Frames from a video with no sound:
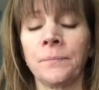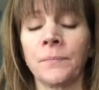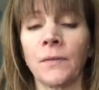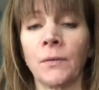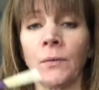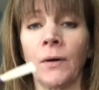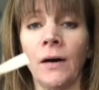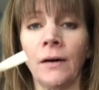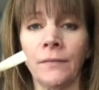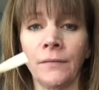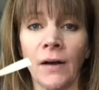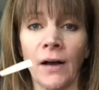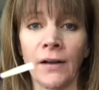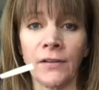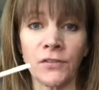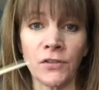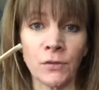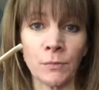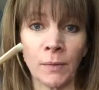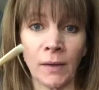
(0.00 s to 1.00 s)
well, I
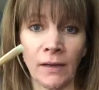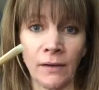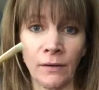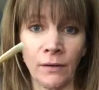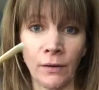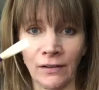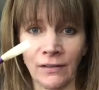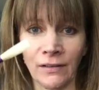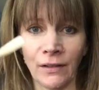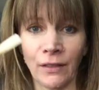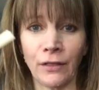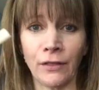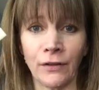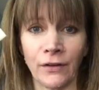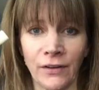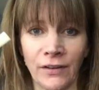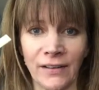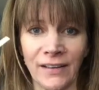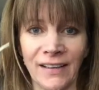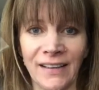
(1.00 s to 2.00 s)
just paid
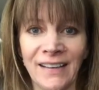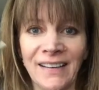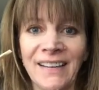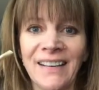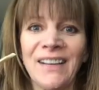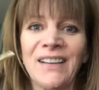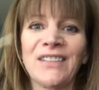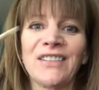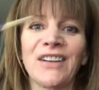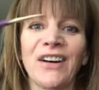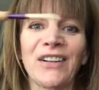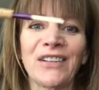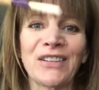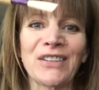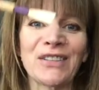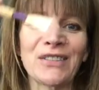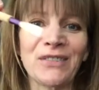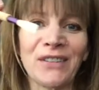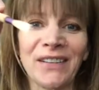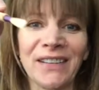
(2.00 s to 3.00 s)

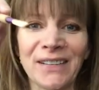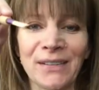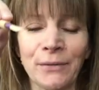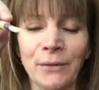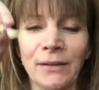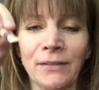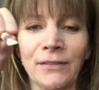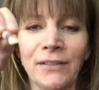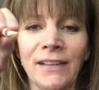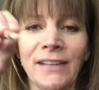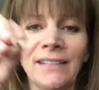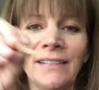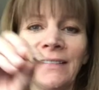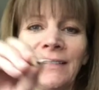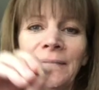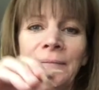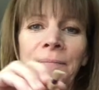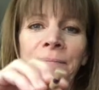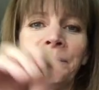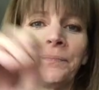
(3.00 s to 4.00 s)
$30 for this one reed.
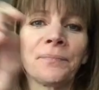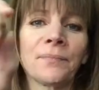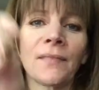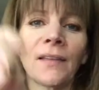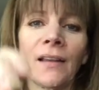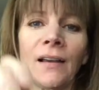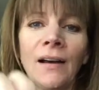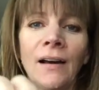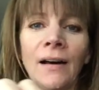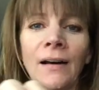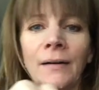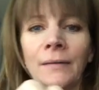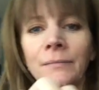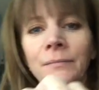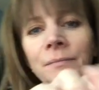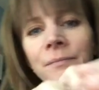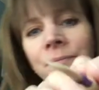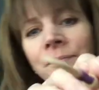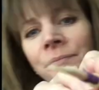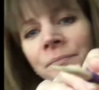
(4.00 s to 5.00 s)

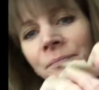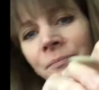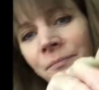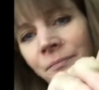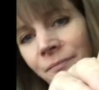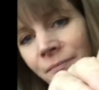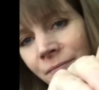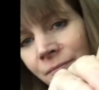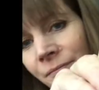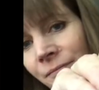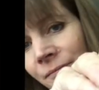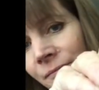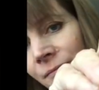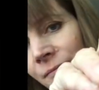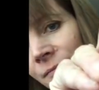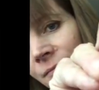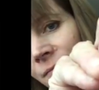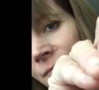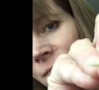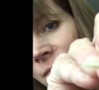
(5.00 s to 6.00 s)
And
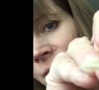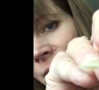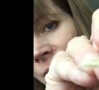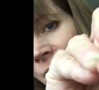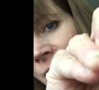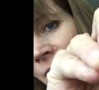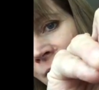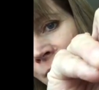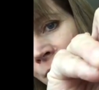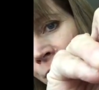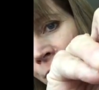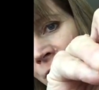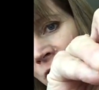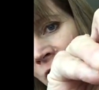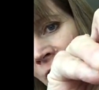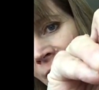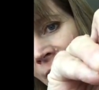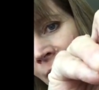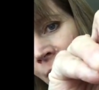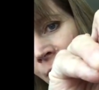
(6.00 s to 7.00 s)
if we
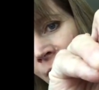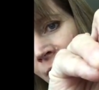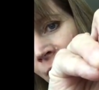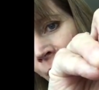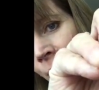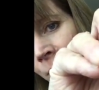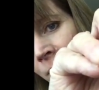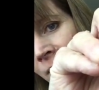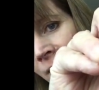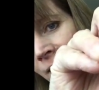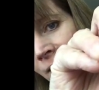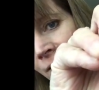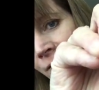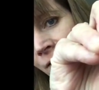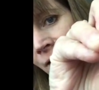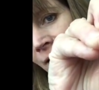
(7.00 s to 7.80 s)
check out the opening of